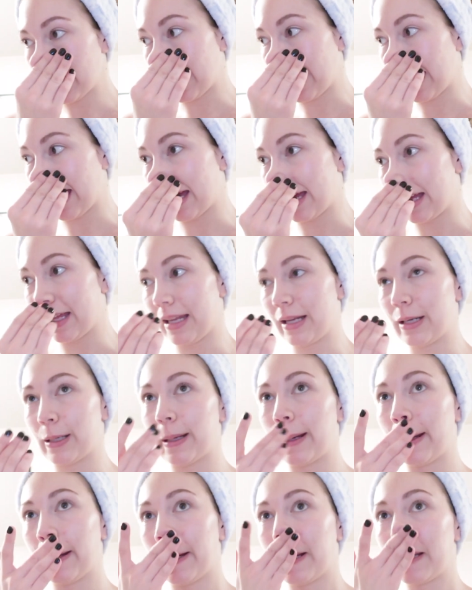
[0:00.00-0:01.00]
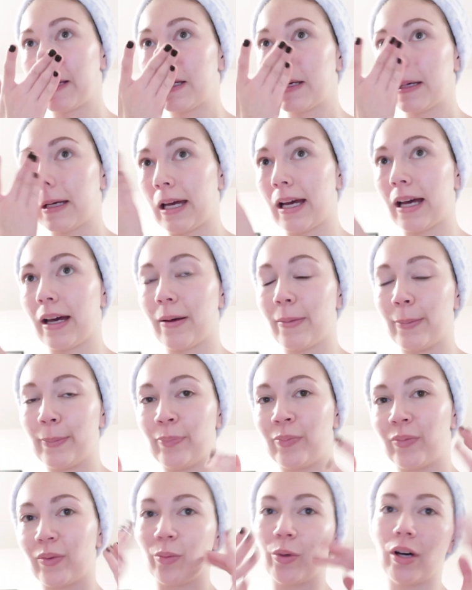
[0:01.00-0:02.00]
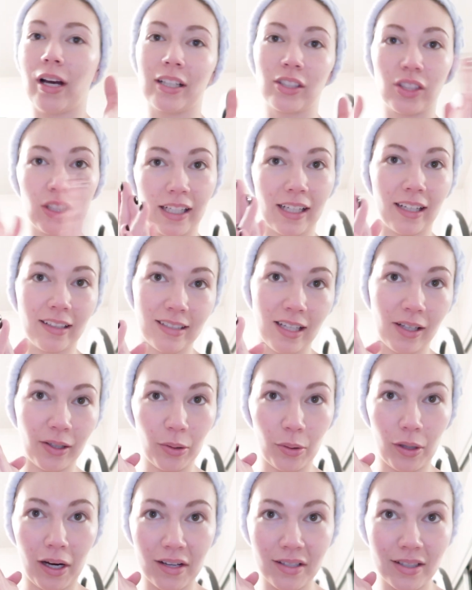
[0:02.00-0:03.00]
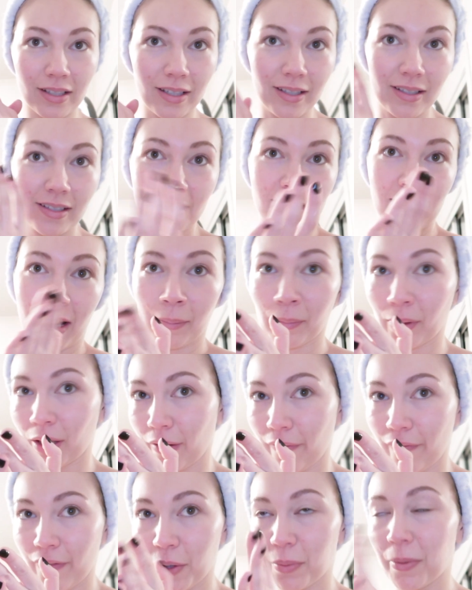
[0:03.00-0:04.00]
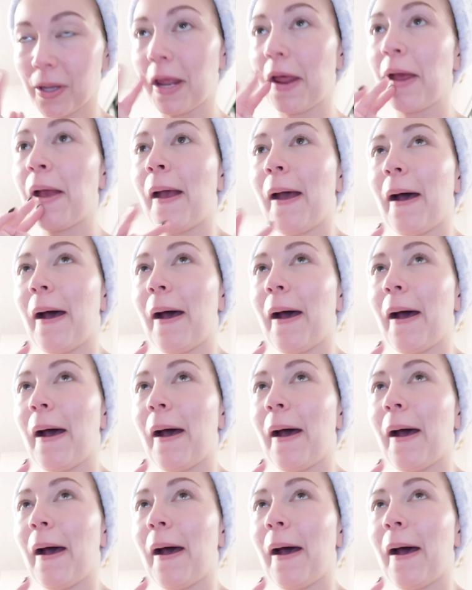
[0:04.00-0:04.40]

And well, actually I could tell you guys because I'm gonna film it.